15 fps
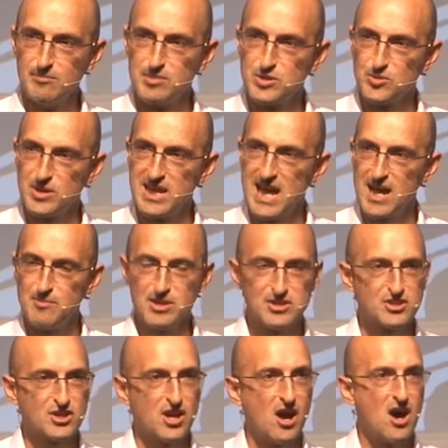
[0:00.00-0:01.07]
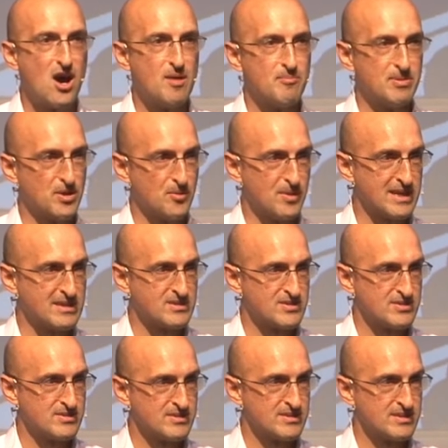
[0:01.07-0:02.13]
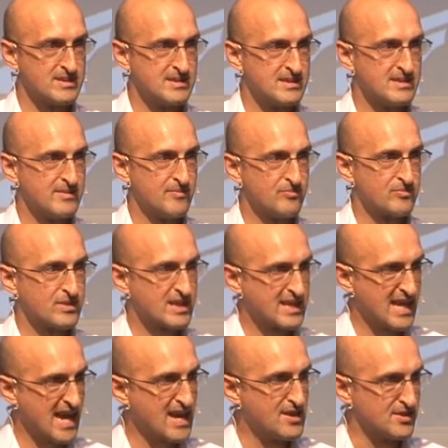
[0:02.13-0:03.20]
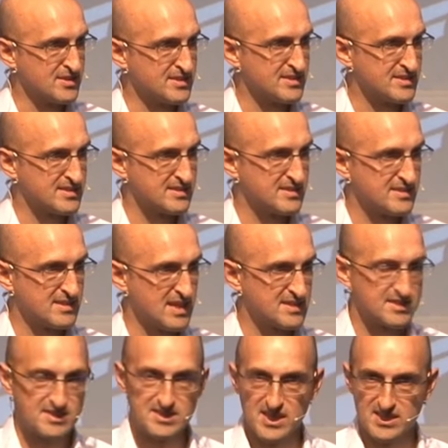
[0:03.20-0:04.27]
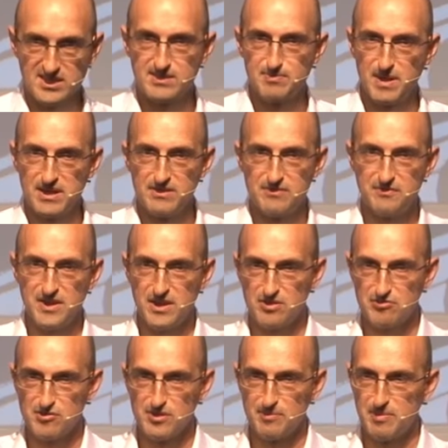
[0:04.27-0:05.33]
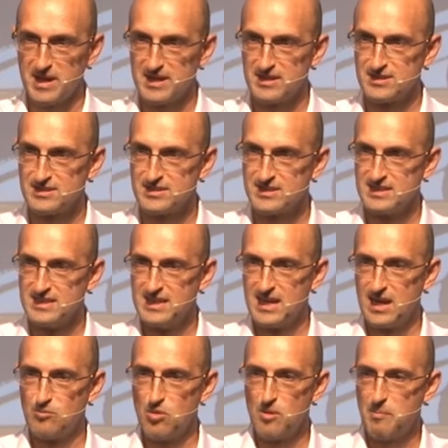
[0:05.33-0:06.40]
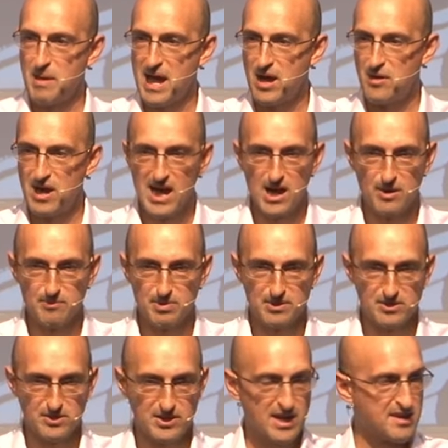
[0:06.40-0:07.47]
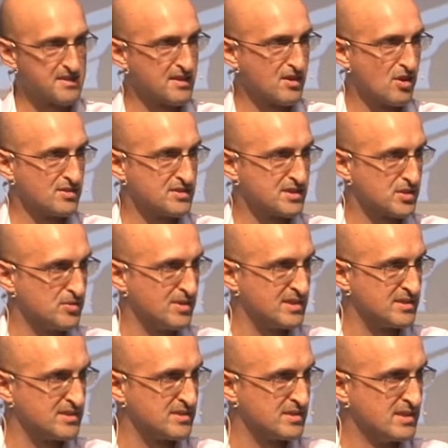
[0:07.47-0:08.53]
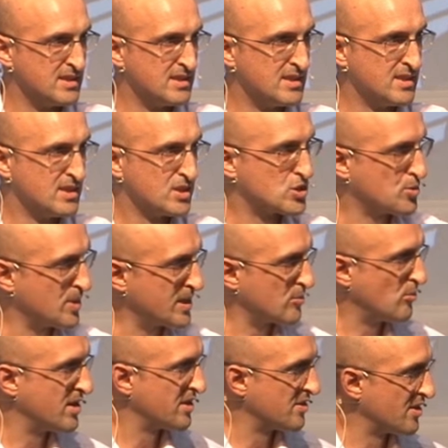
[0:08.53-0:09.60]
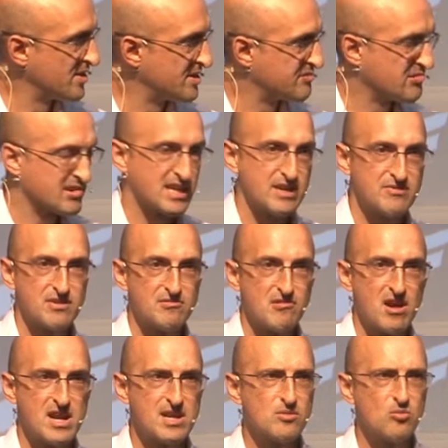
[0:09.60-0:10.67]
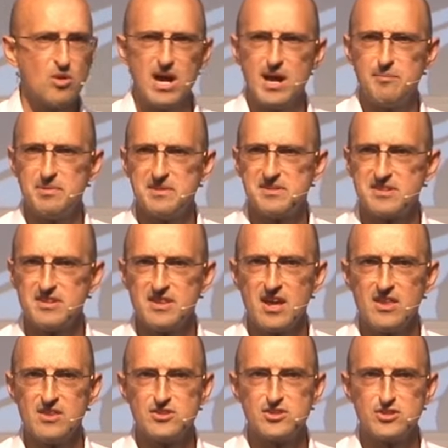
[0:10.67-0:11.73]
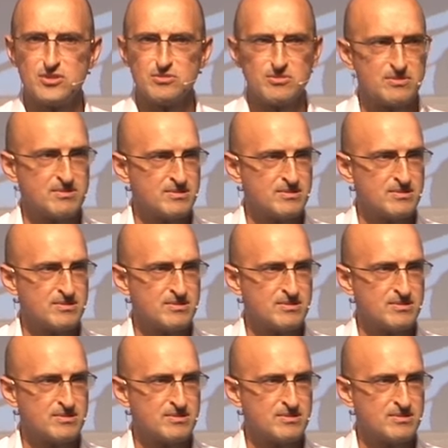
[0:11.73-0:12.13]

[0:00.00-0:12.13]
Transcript: between how much carb you eat, cadence, that's to say speed of feet through the pedals, and what power output you get as a consequence. Tweak one of those for a given rider, what happens to the other two?